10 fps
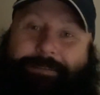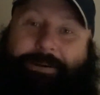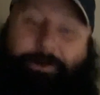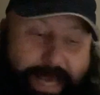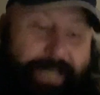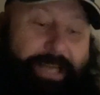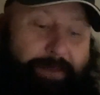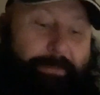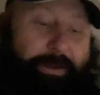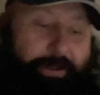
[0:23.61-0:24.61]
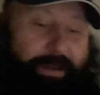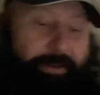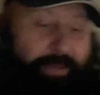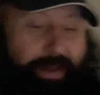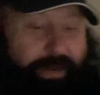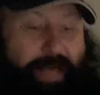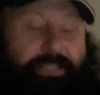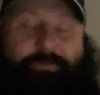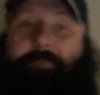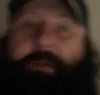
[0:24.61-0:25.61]
Okay, ten million dollars of that. And
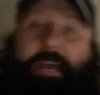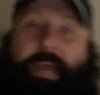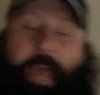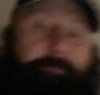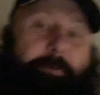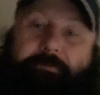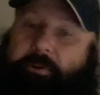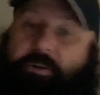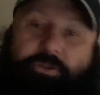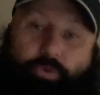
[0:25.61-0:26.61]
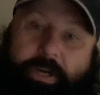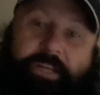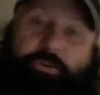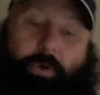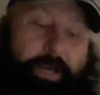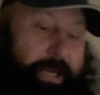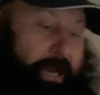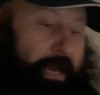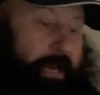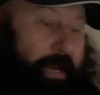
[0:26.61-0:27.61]
that's from April first, twenty twenty
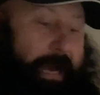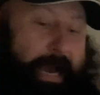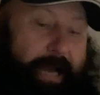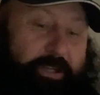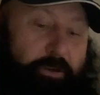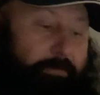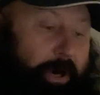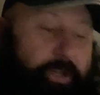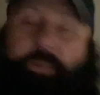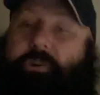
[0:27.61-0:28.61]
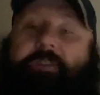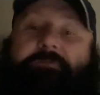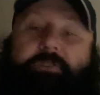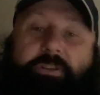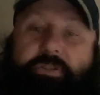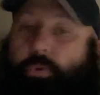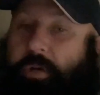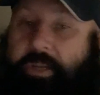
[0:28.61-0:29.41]
uh, to March thirty-first, twenty